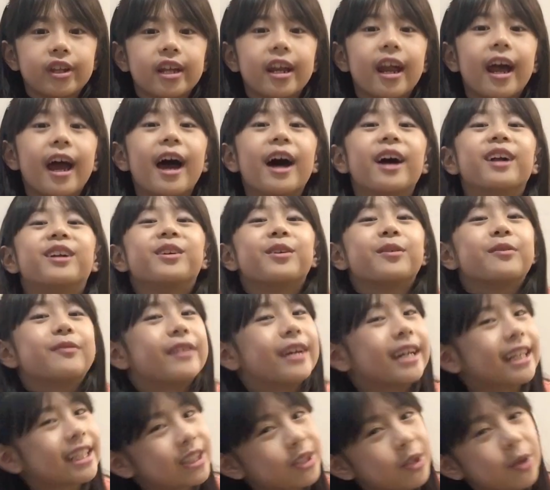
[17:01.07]
I forgot
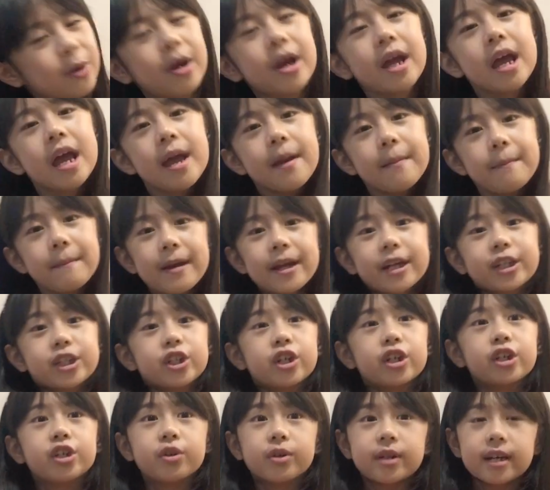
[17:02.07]
that I had to fix.
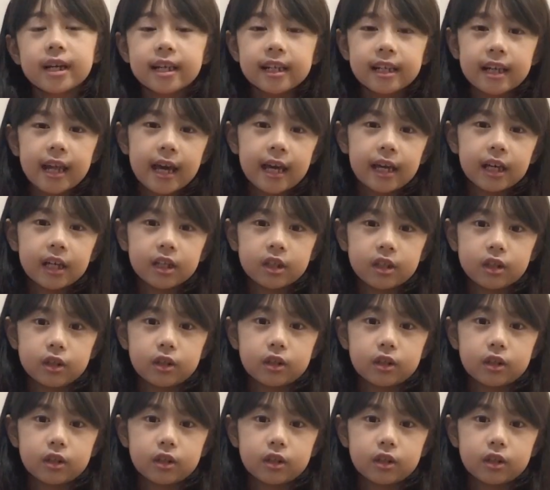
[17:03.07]
So make sure you